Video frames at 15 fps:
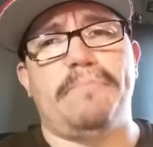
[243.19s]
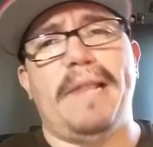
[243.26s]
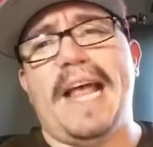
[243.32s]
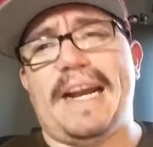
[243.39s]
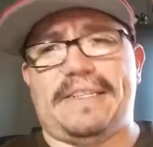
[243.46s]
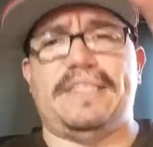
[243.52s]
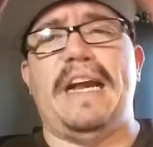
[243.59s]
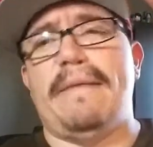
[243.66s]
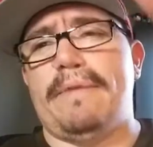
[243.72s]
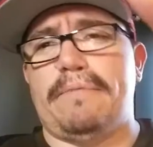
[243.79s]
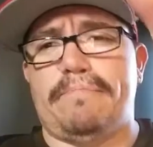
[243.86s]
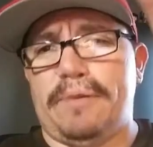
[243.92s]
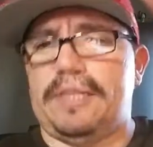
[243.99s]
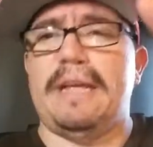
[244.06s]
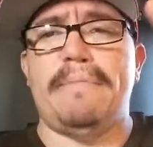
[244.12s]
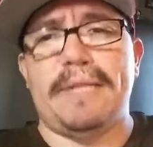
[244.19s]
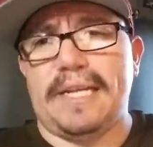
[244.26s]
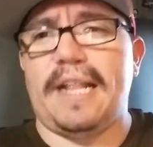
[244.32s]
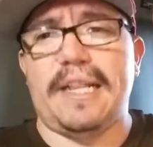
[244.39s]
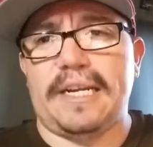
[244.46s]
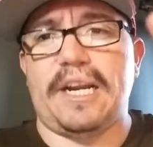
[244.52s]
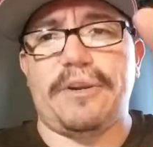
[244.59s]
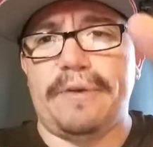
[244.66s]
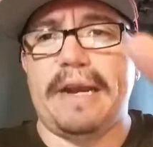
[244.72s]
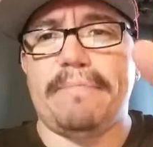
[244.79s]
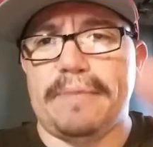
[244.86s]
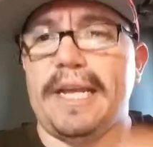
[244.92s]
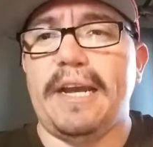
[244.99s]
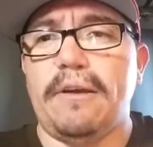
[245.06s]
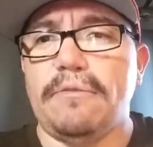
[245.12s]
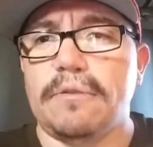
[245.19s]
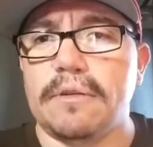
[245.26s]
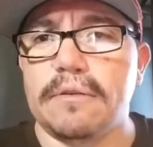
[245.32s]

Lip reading: Black Sabbath. Put that Metallica crap down.